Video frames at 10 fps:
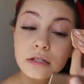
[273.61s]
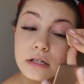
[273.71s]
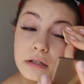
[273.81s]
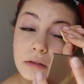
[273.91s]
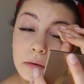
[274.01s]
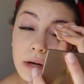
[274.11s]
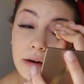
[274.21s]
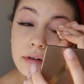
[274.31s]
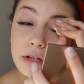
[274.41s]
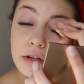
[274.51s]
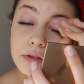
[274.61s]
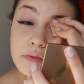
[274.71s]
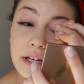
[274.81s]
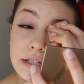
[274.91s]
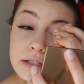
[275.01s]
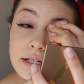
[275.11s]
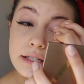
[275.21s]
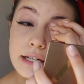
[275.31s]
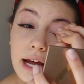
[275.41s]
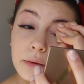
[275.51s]
to get rid of those veins because
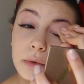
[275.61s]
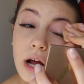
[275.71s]
again we're